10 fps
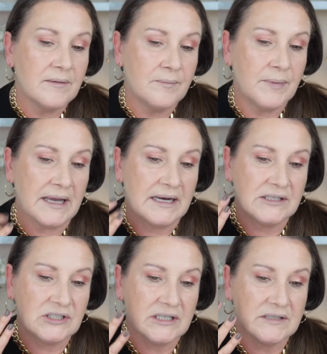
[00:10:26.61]
but
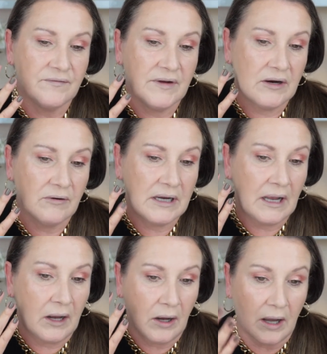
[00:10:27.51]
it's just very
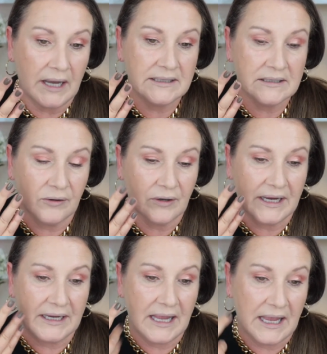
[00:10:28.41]
light
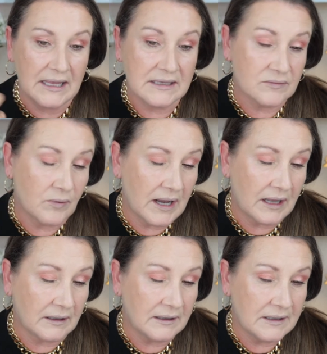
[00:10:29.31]
looking as
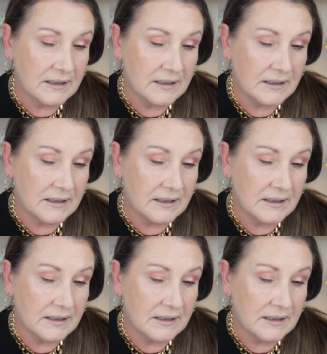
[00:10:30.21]
well.